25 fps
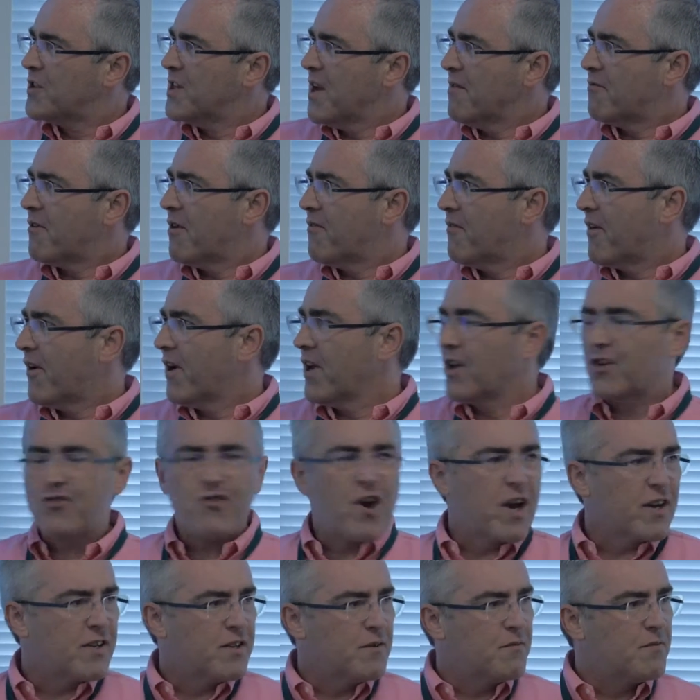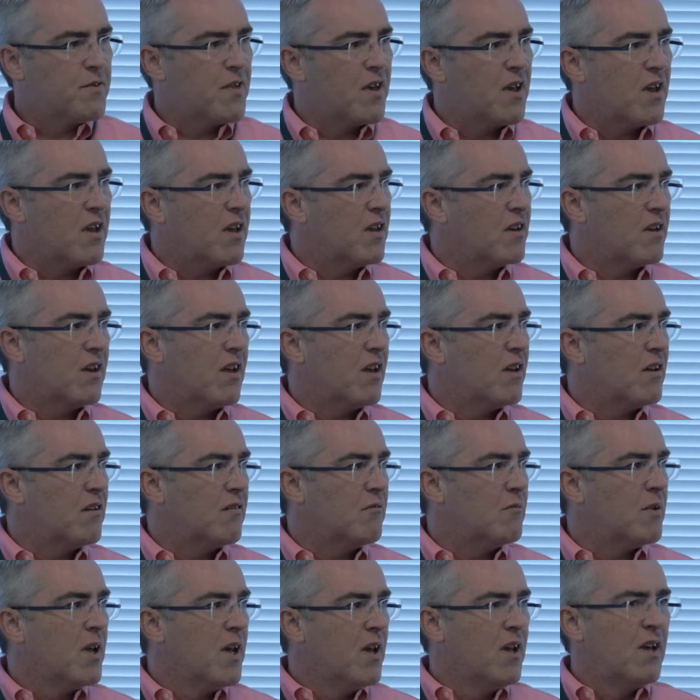never a very attractive thing,
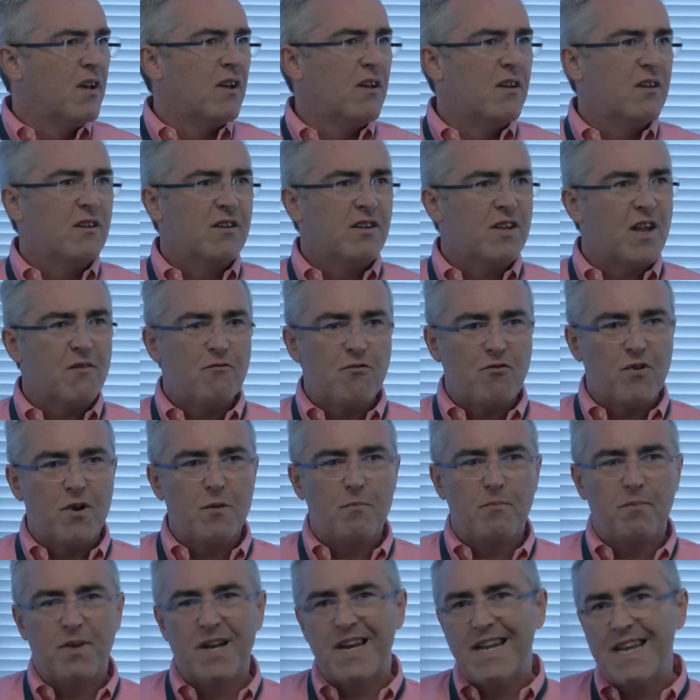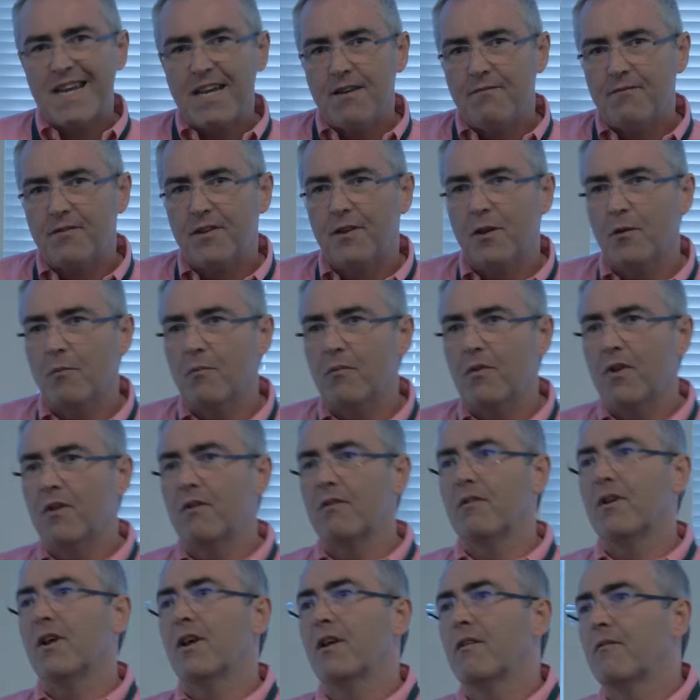and never really believed them,
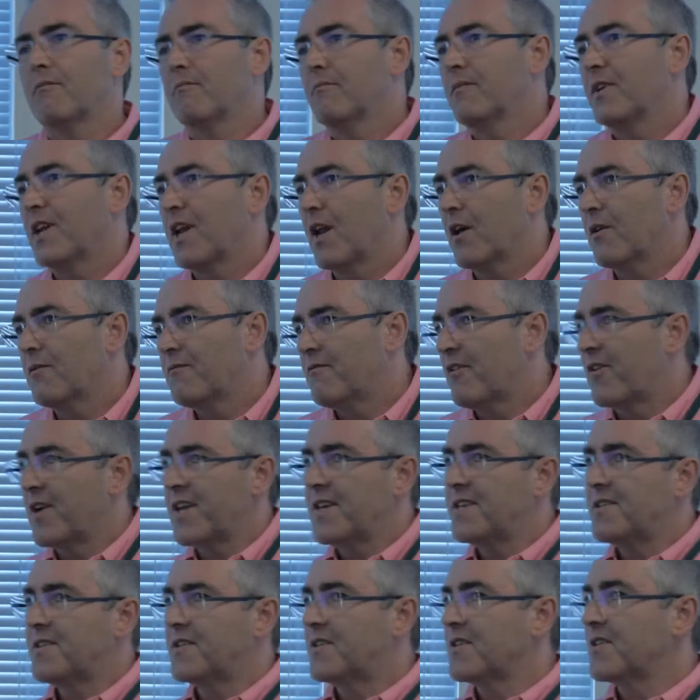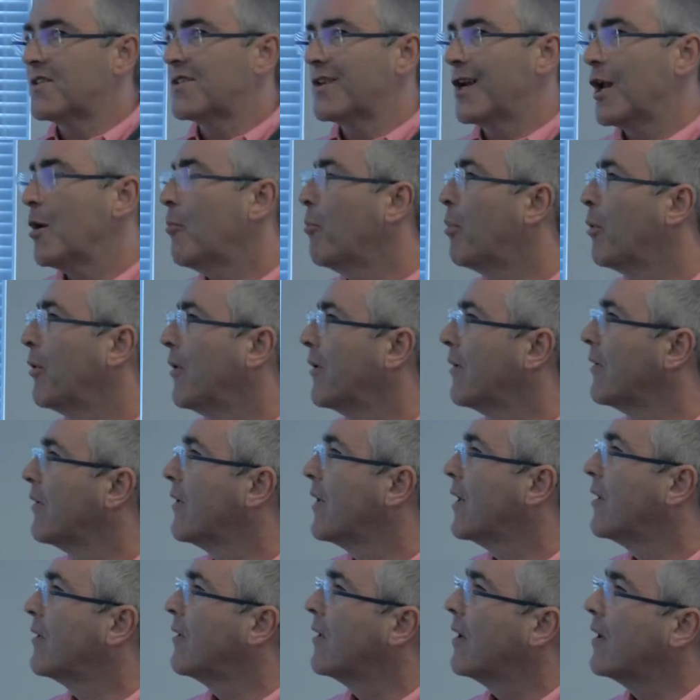and very easy to slip
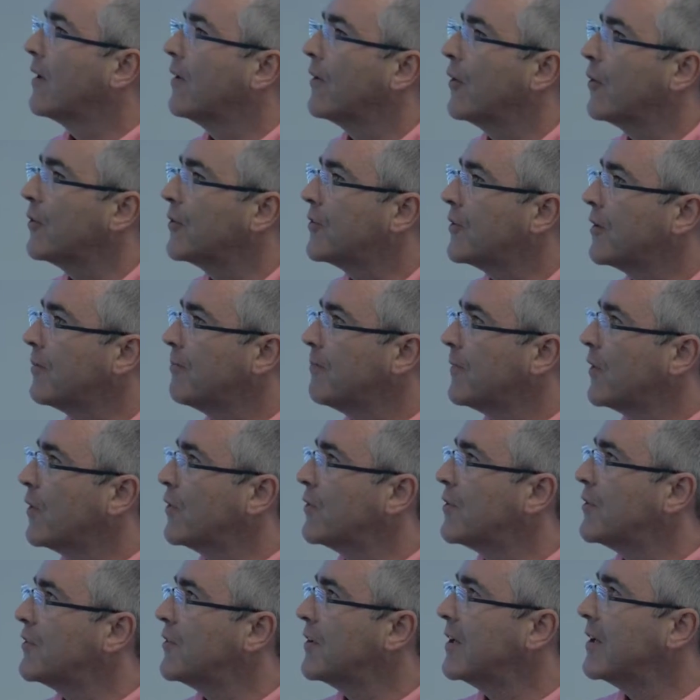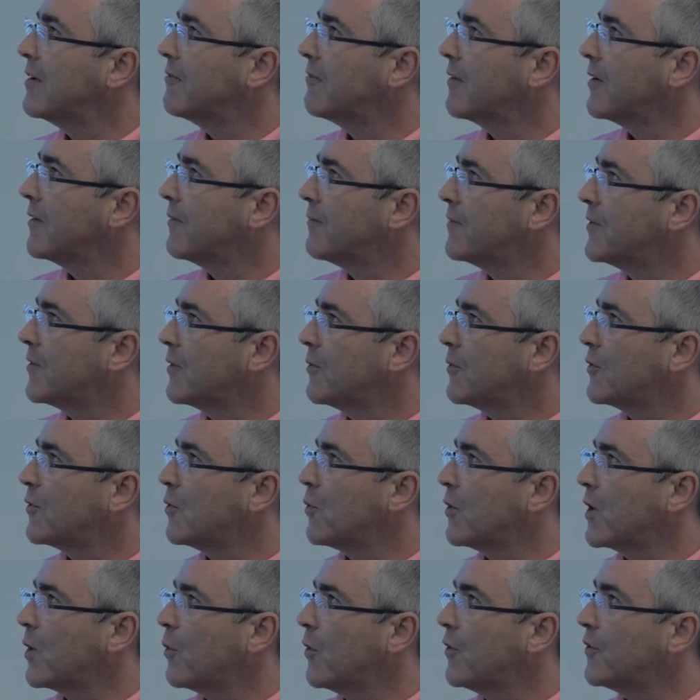and not to deliver to
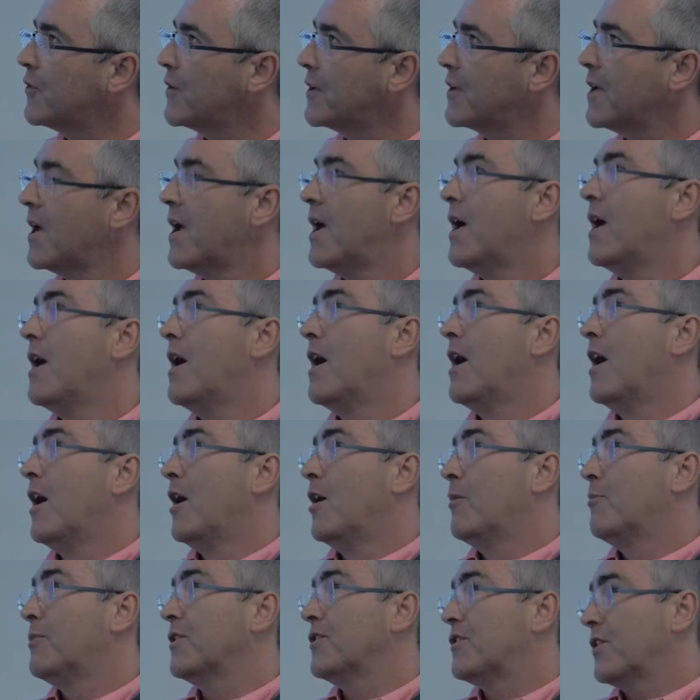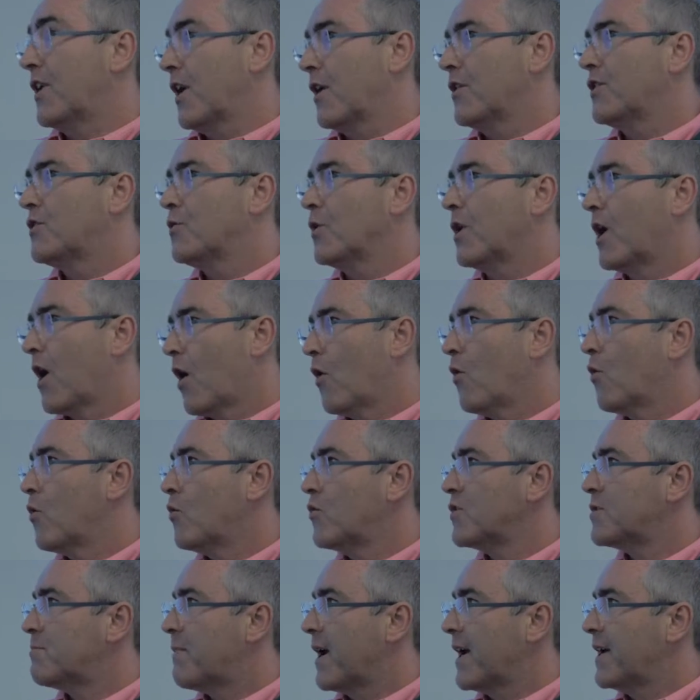what we wanted. But to go to a
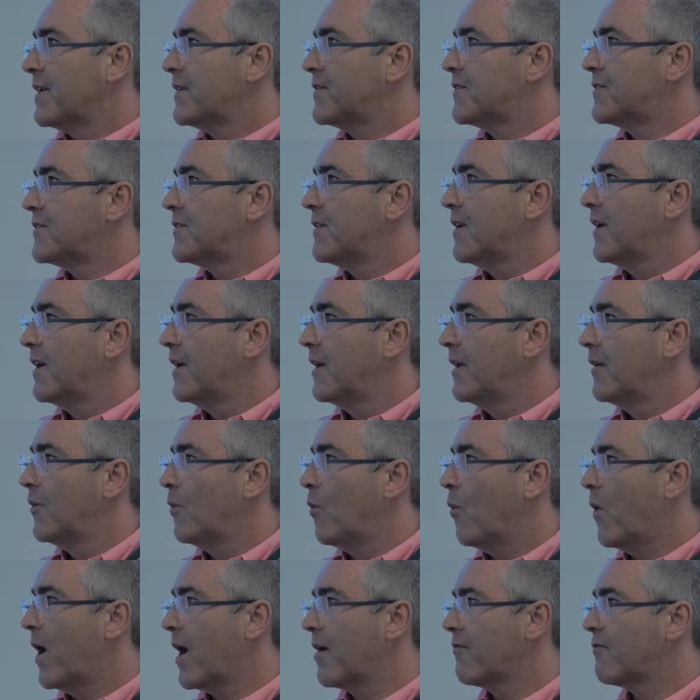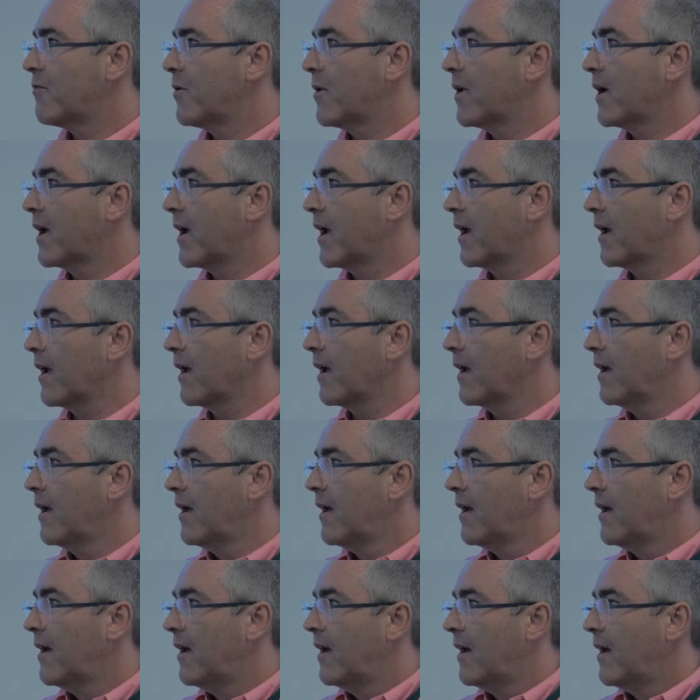goals-based way of working
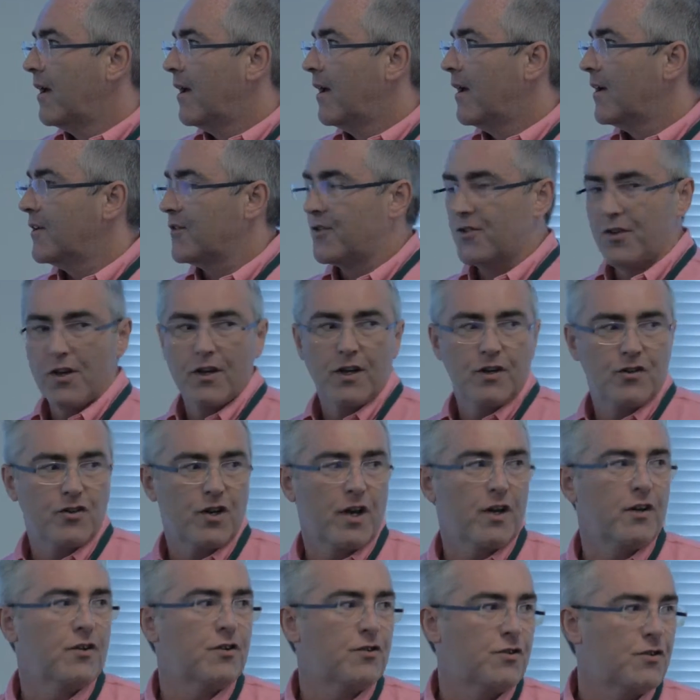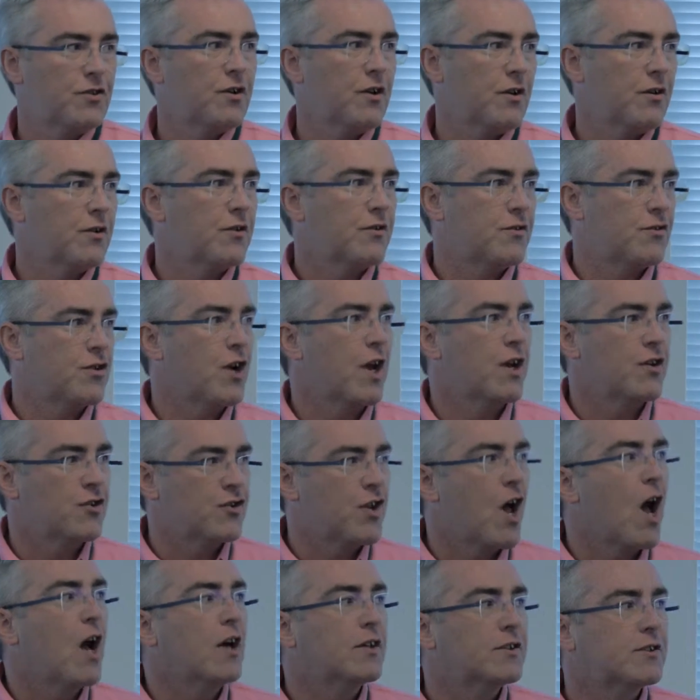has certainly
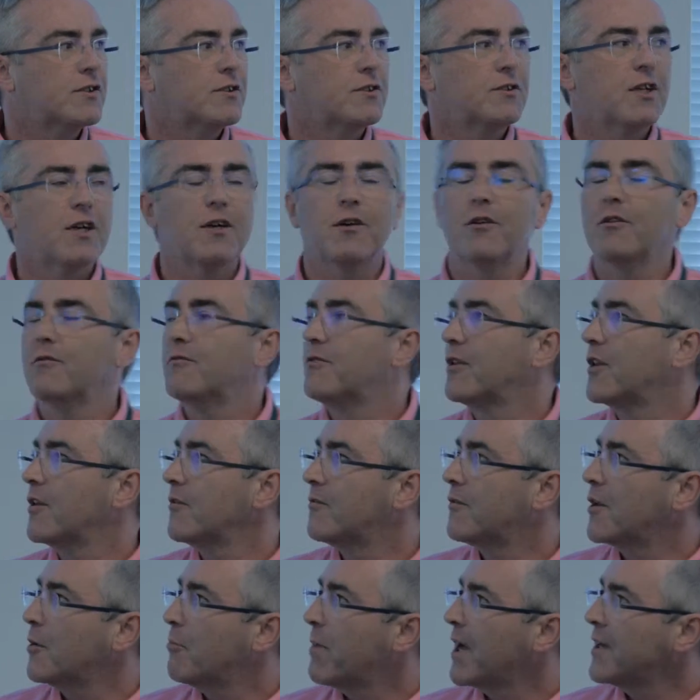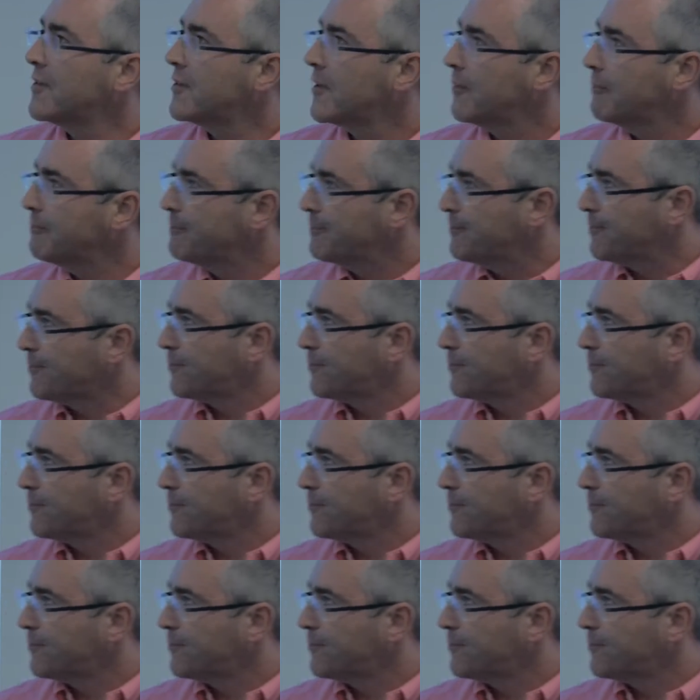changed us for the better.